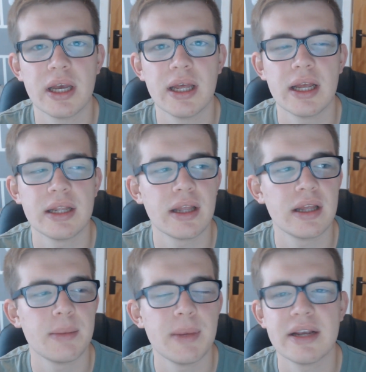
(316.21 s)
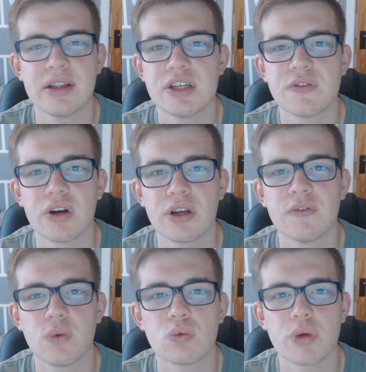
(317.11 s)
and they make these
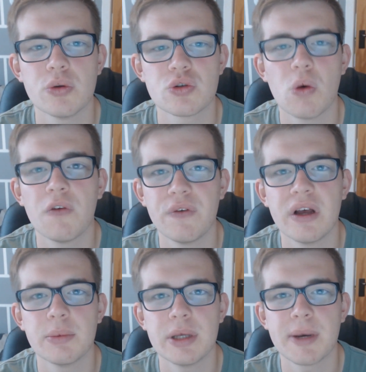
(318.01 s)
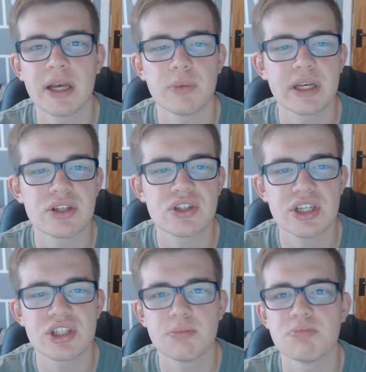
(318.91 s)
fucking four rounds worth it a wee bit, and we can
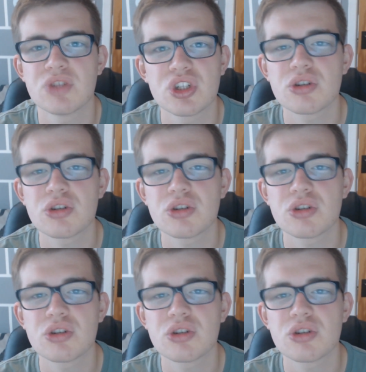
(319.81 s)
see some